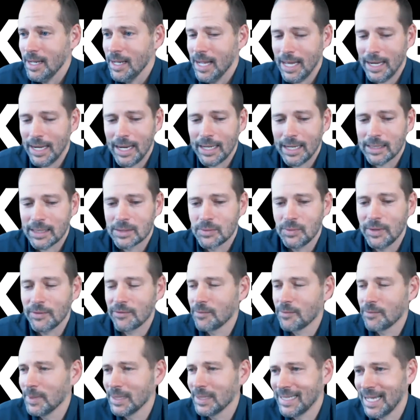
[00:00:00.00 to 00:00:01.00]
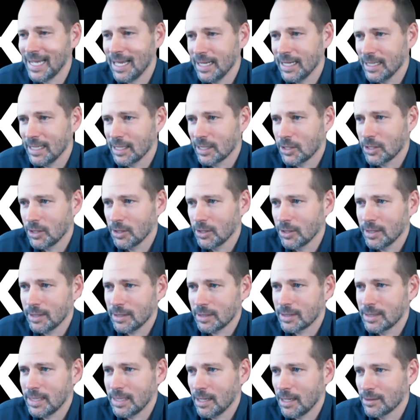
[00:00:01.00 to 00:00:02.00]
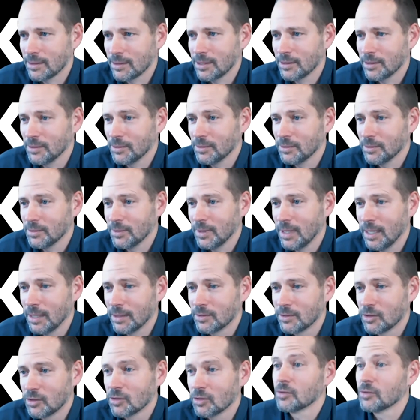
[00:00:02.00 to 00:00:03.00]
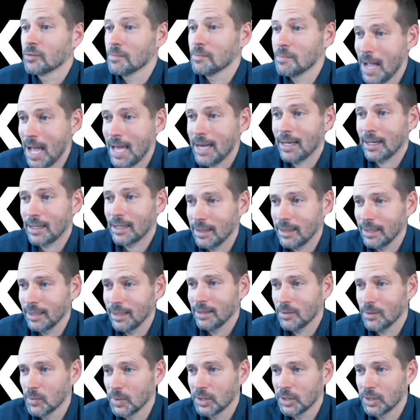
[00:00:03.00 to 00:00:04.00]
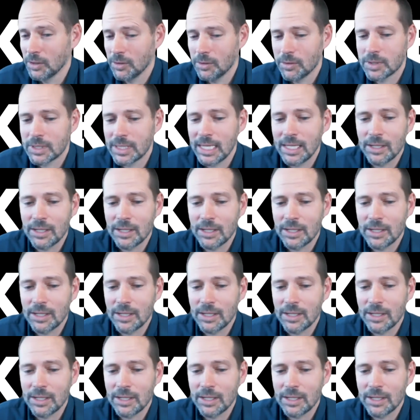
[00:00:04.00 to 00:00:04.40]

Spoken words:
Headaches went from a daily occurrence down to dramatically reduced.